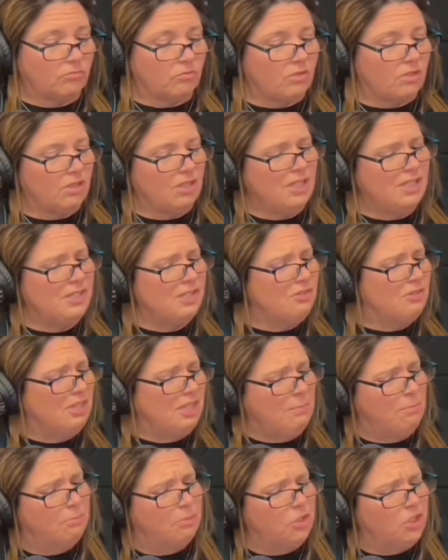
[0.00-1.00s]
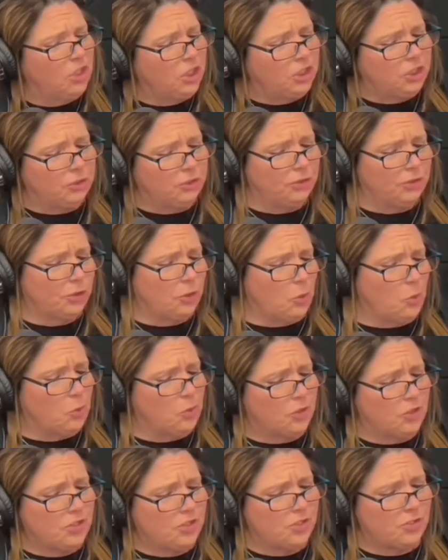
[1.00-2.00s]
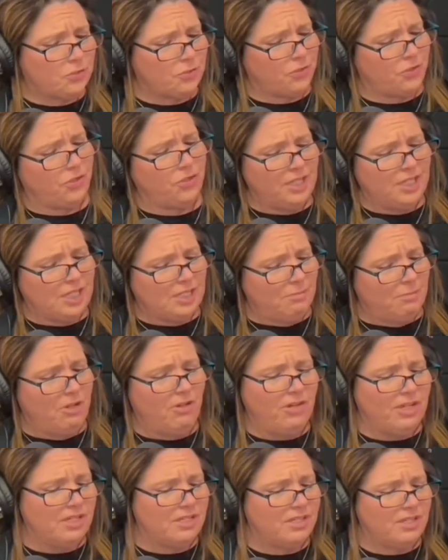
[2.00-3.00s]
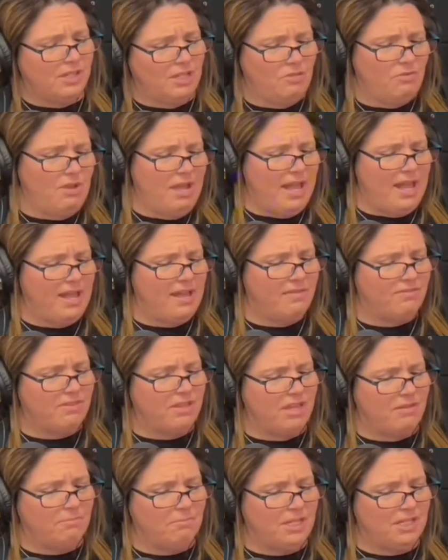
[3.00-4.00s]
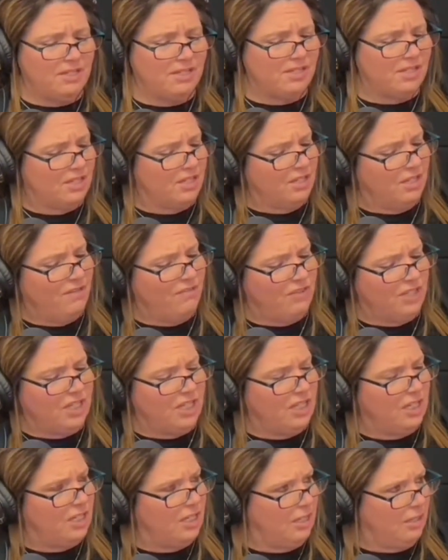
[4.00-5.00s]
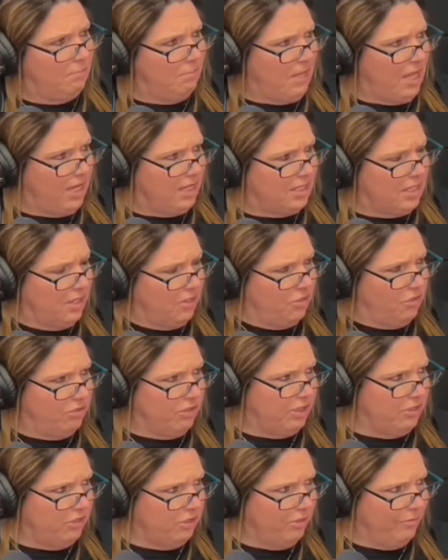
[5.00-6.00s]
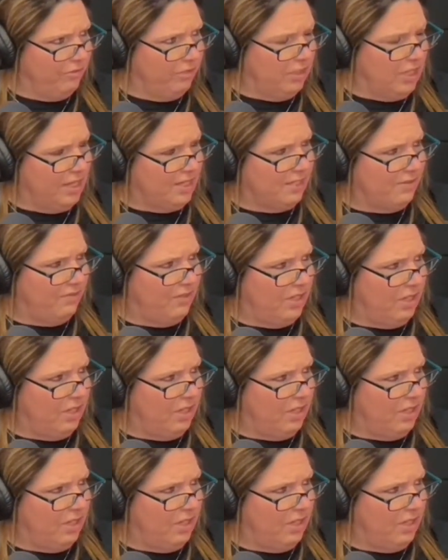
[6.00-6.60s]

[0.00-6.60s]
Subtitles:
Is there any book or course or experience that you had that made a significant impact on your leadership philosophy?